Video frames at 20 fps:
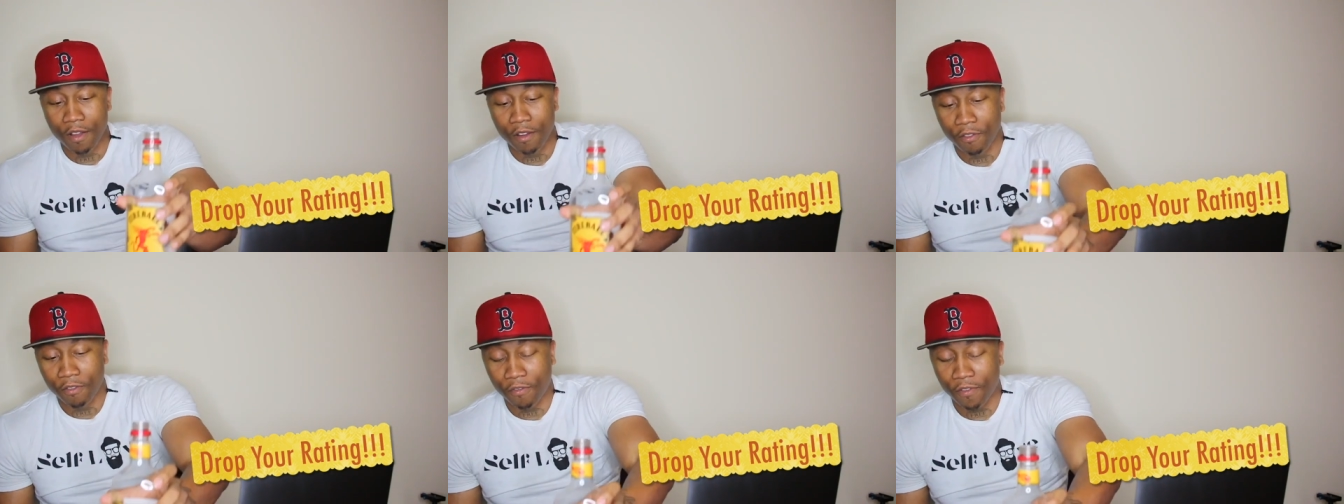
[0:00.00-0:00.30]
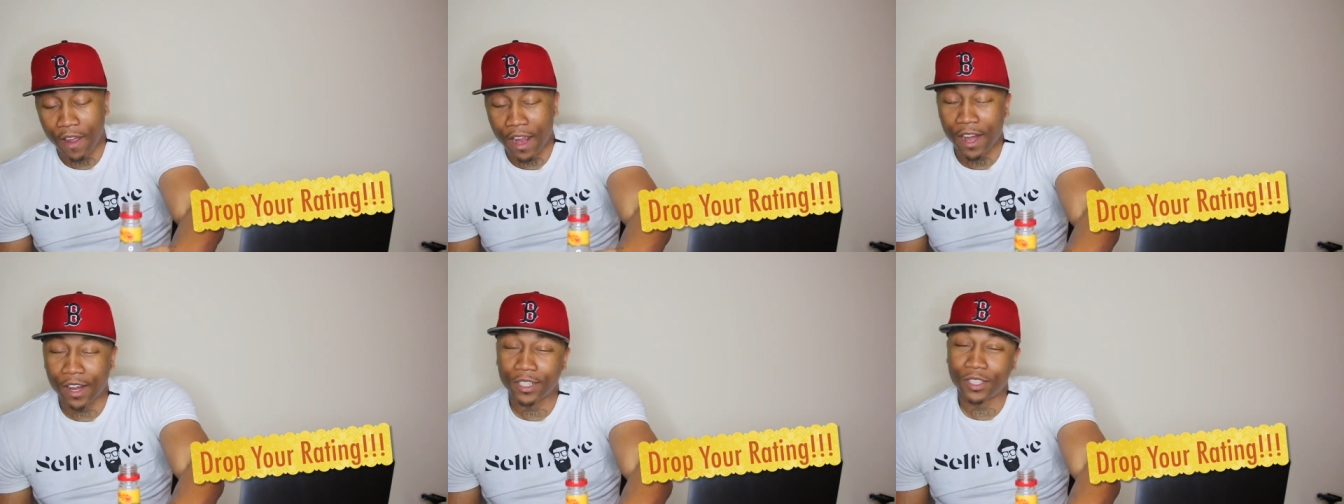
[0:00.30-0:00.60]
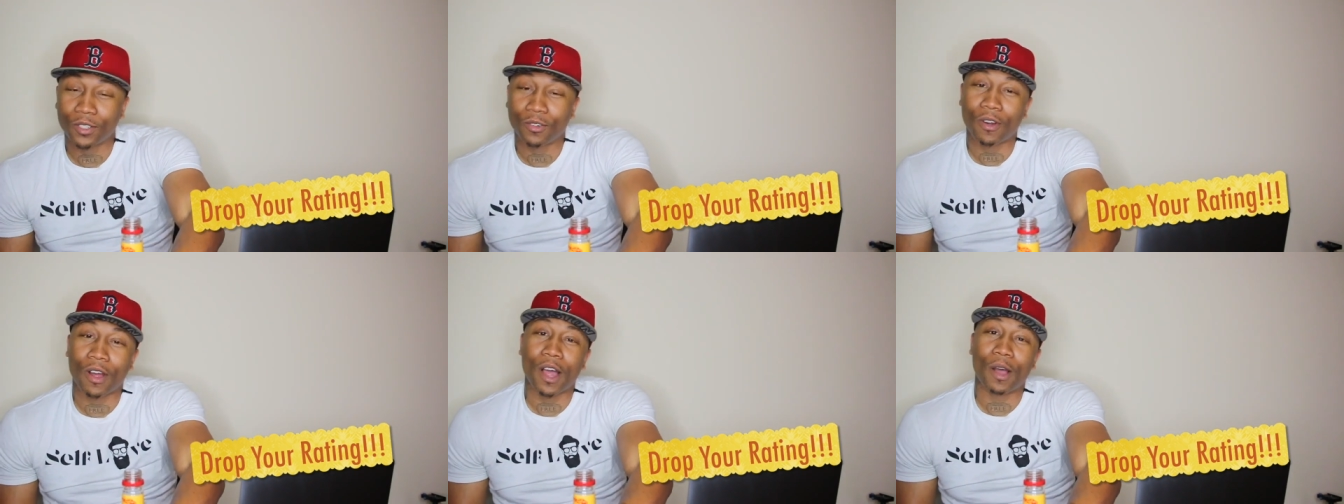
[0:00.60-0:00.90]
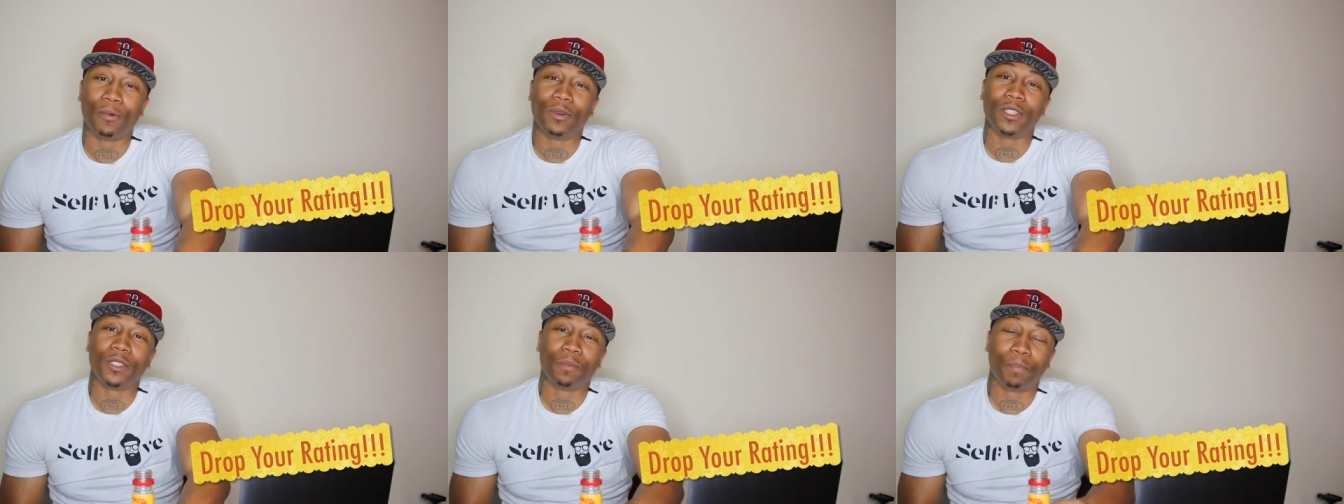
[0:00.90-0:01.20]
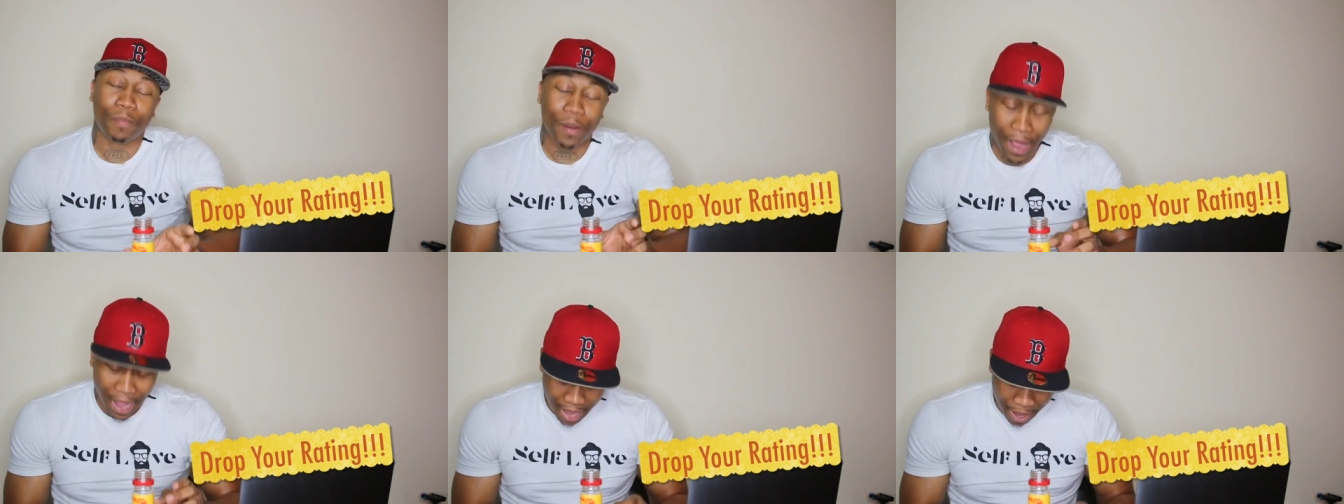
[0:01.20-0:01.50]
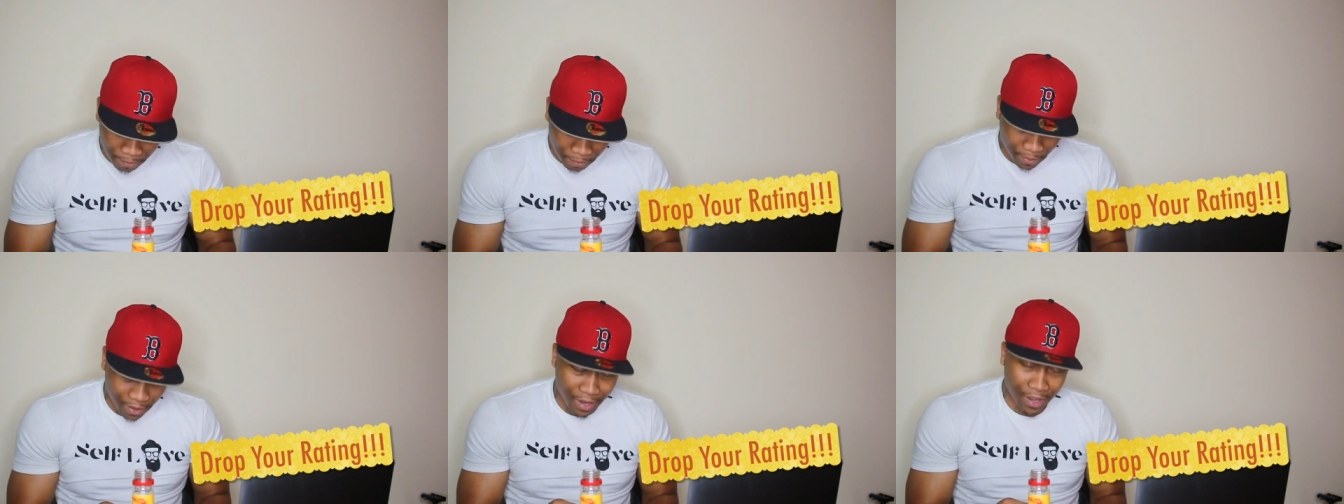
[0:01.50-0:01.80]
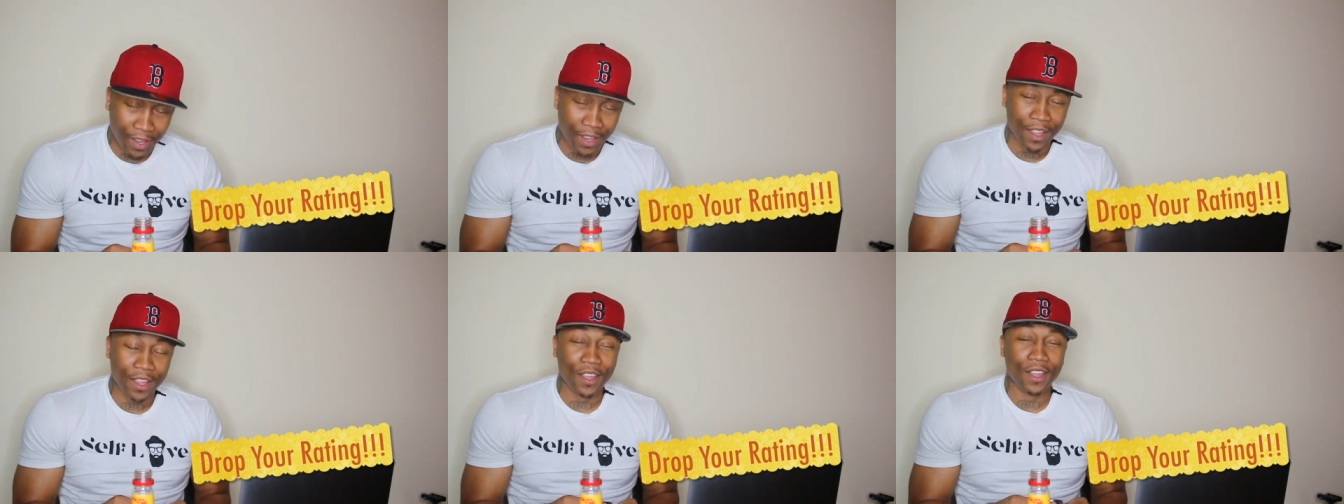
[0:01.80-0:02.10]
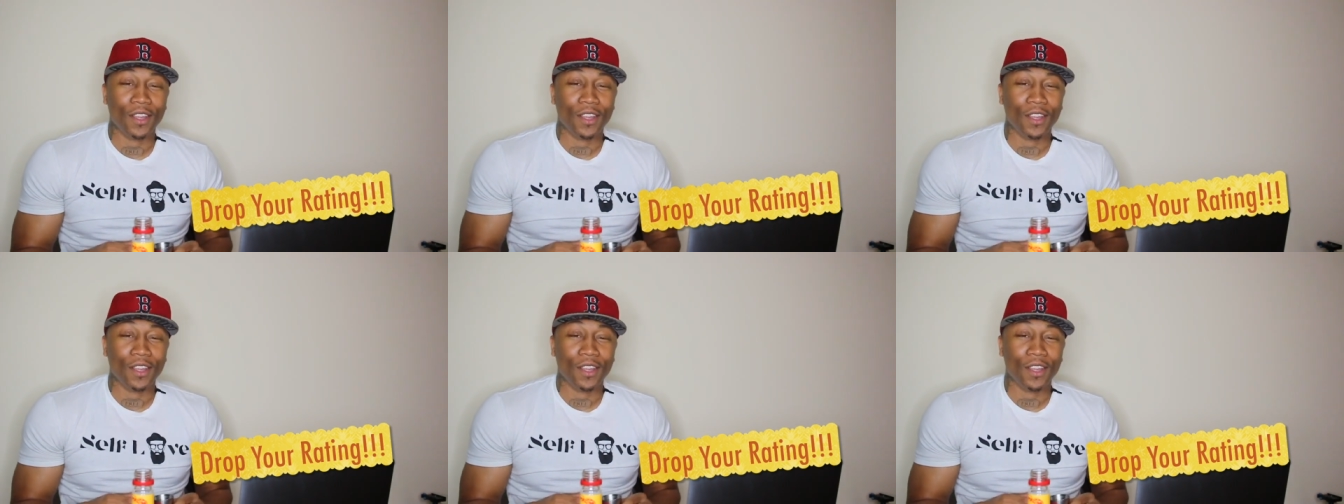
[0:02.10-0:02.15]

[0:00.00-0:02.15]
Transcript: Fire Squad was popping.